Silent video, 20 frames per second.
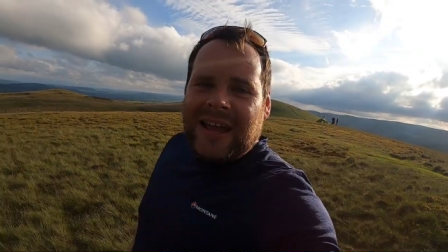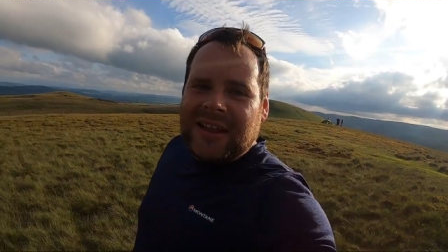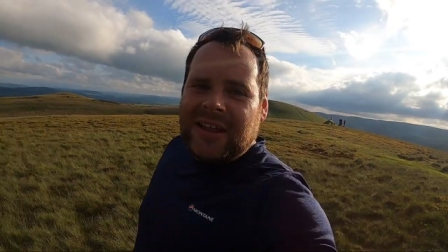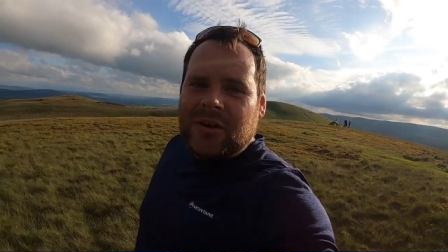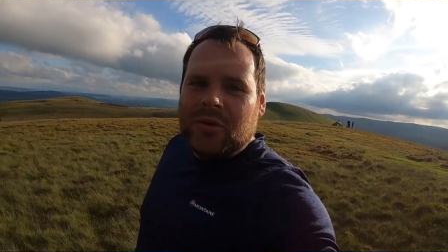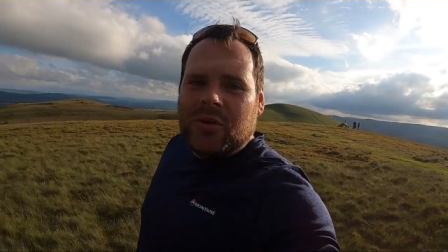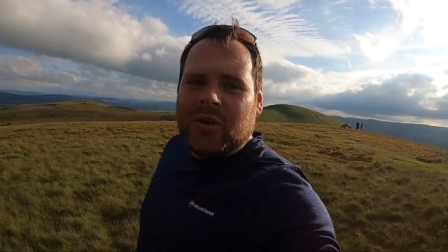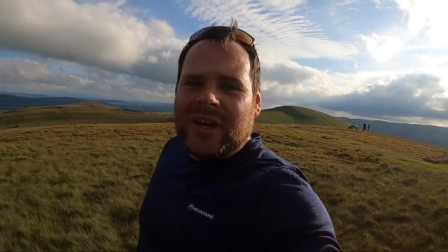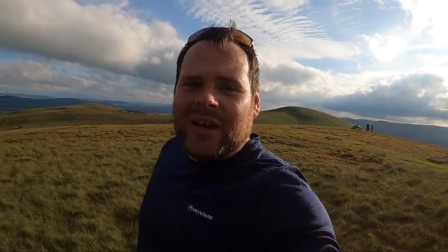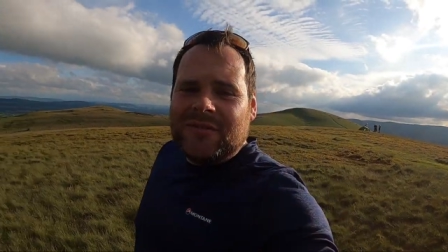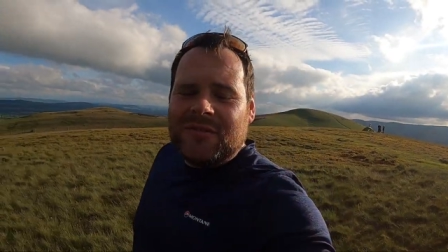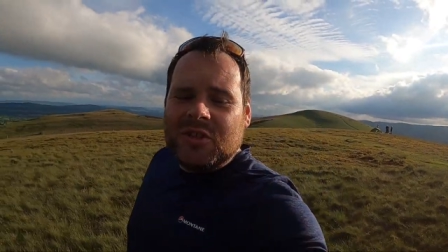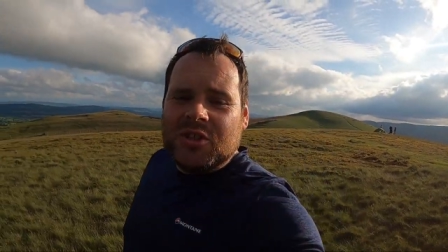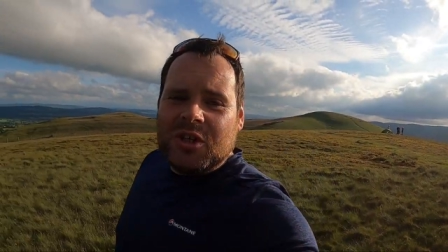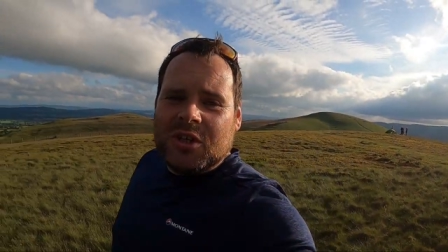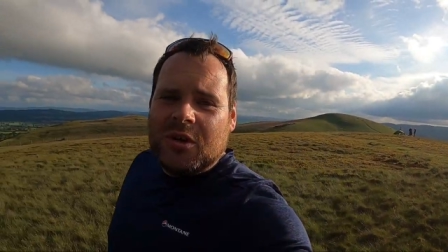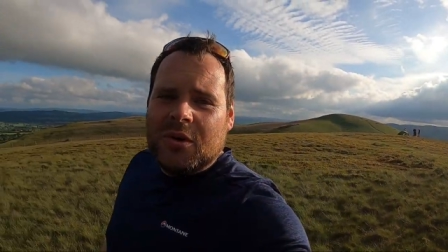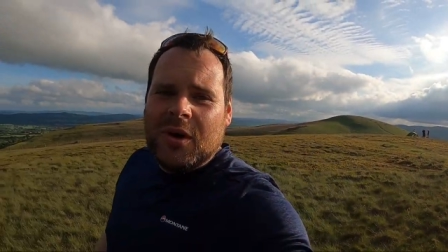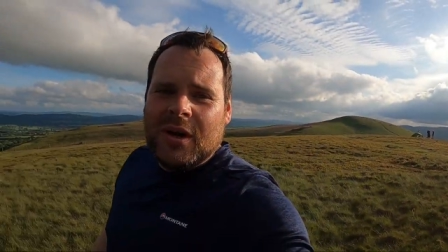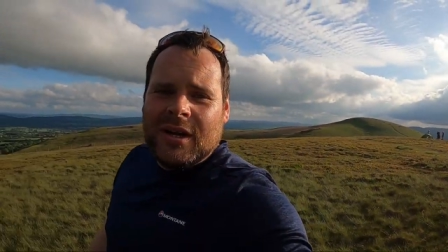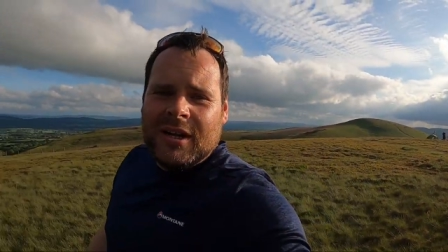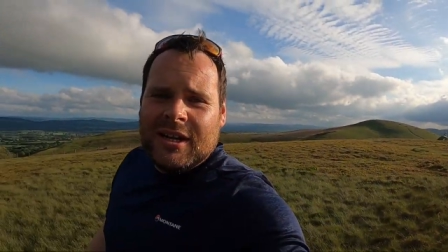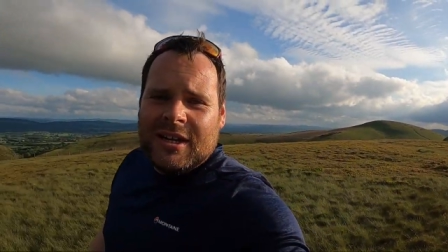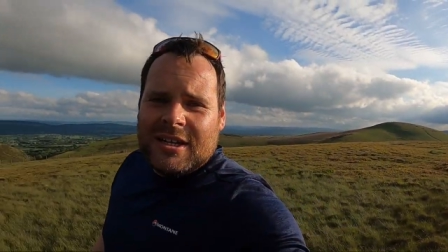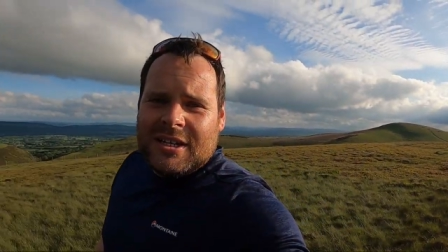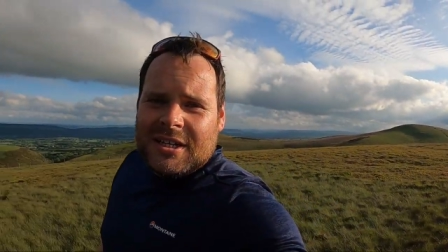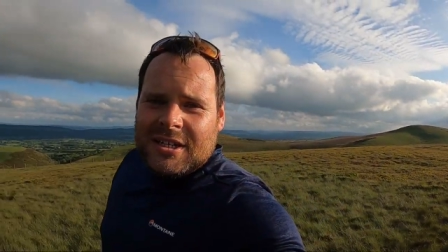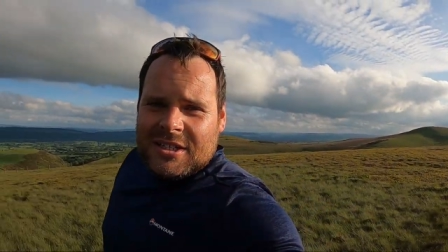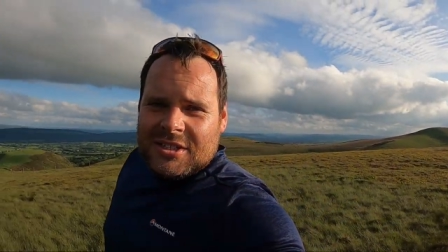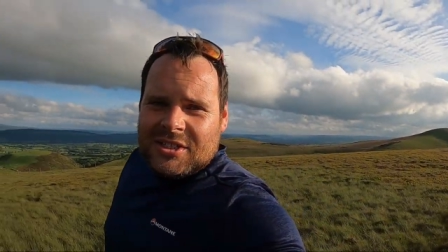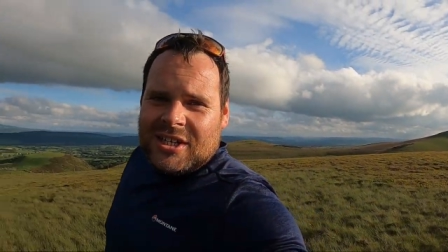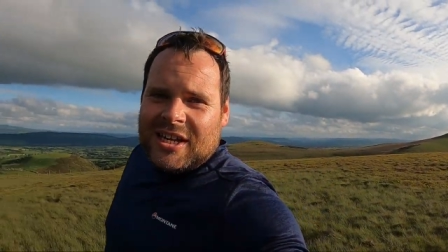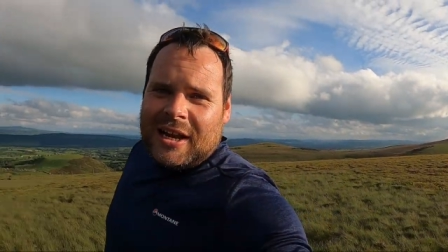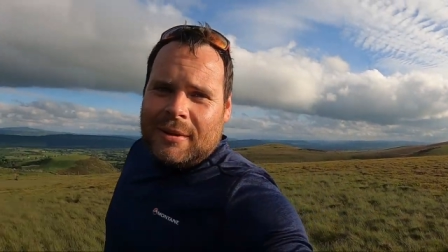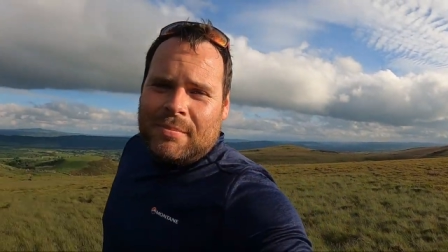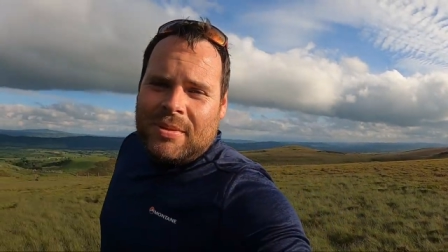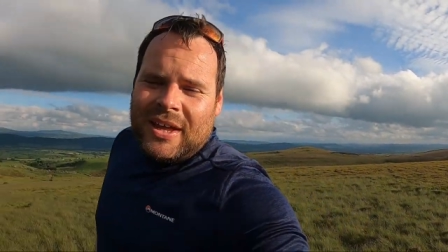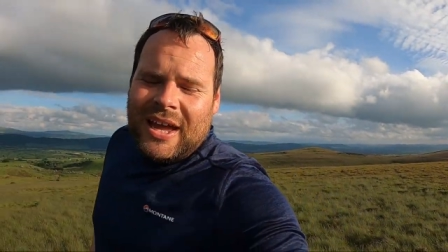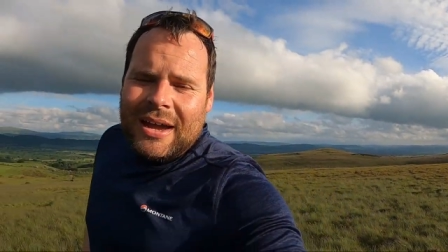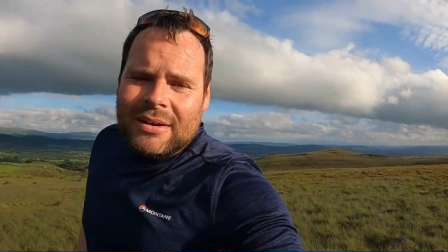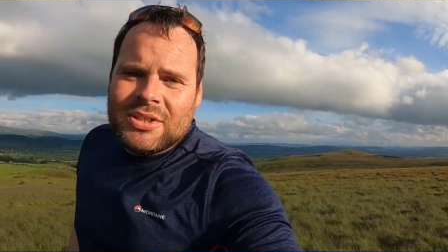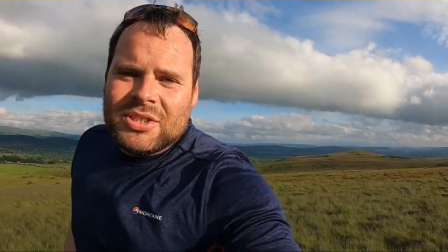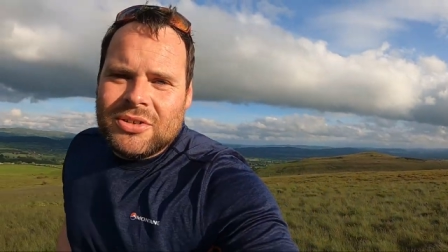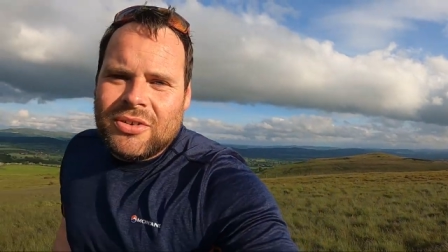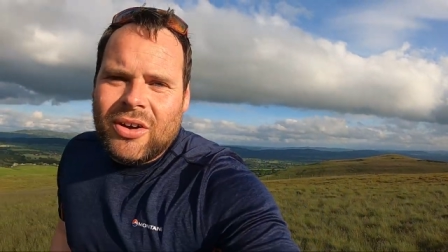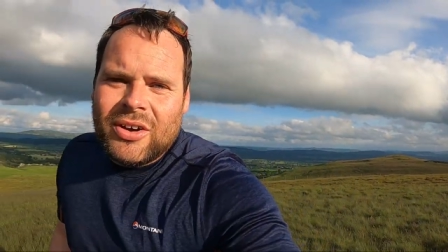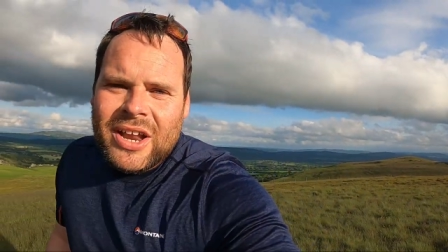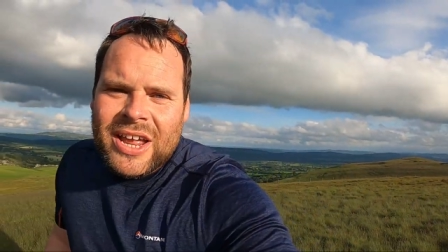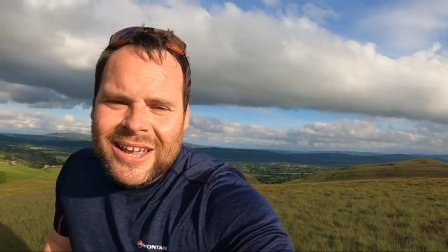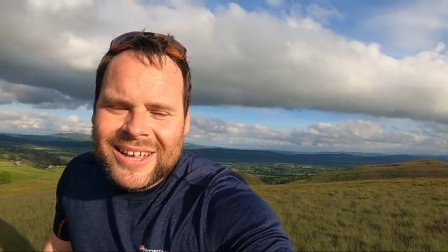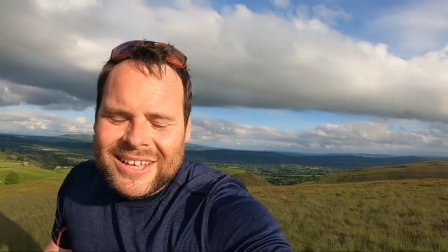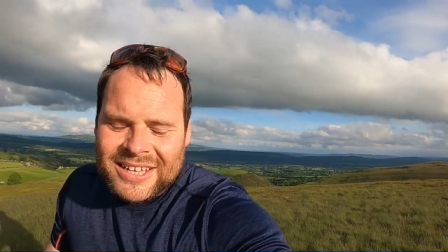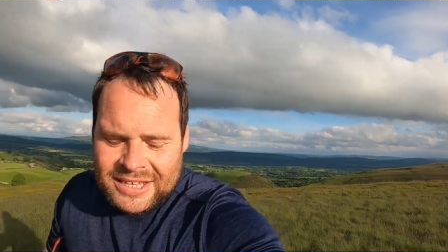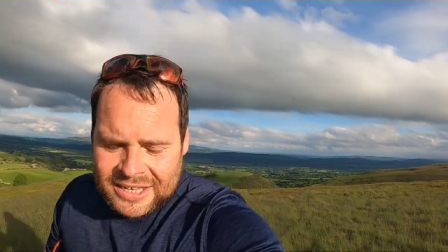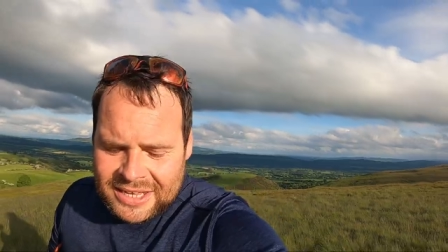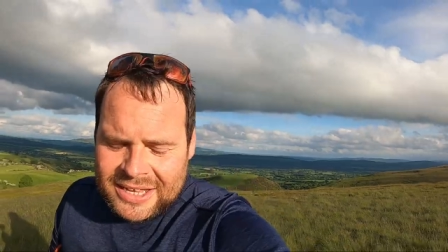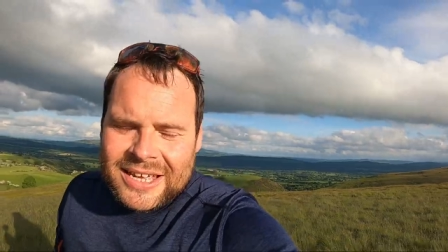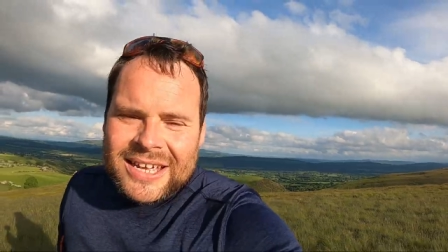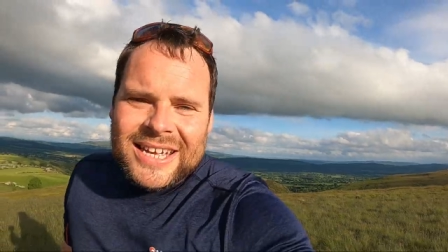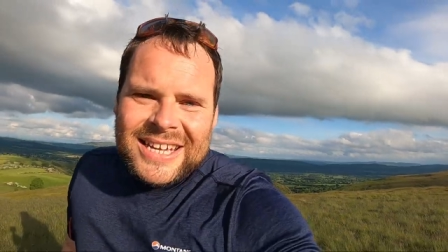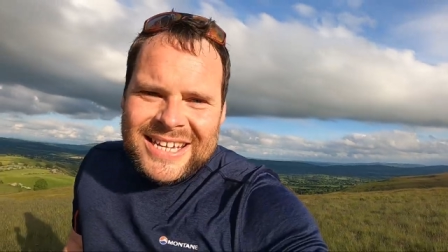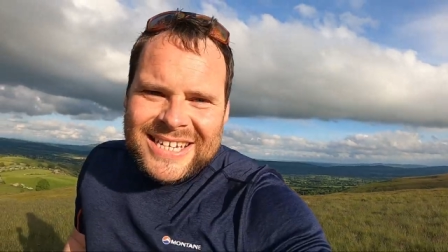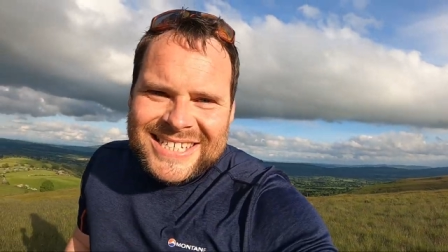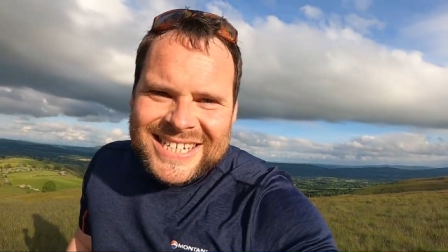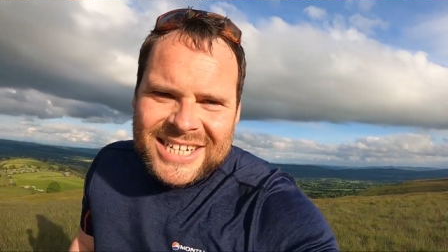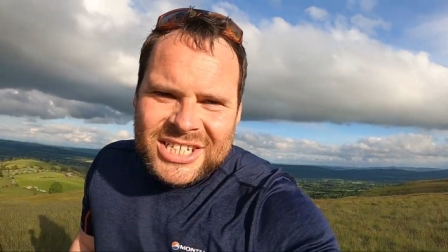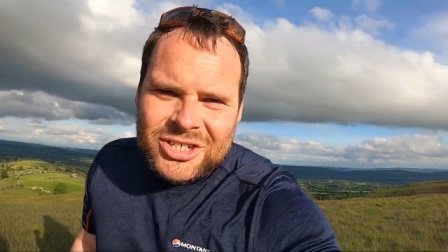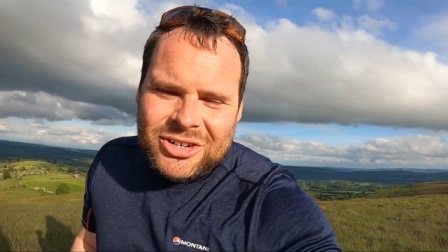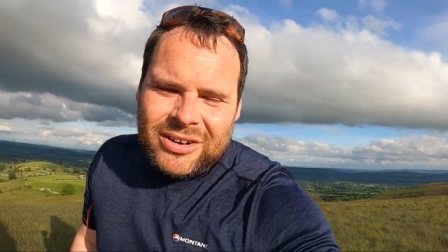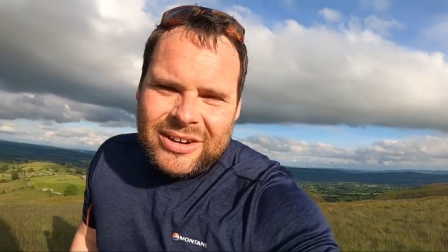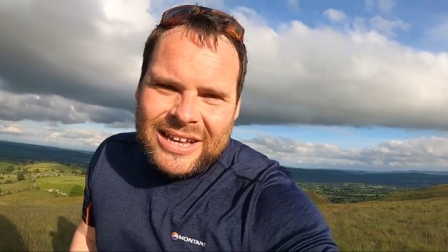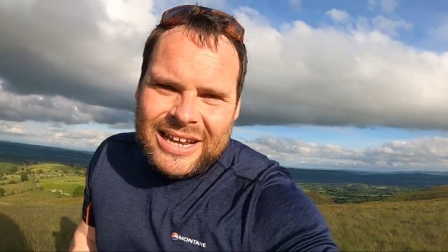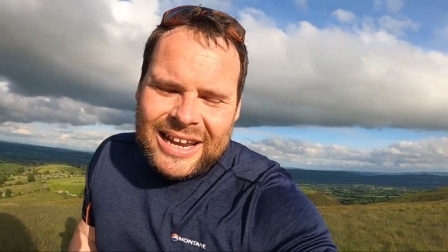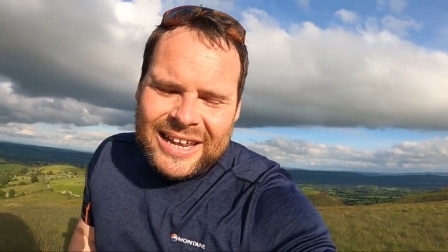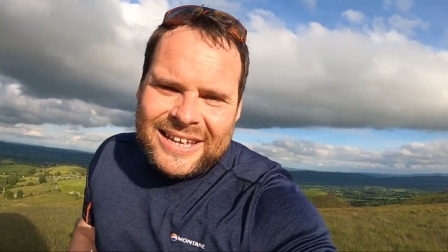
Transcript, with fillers: and then all you have to do to clip the outer on is literally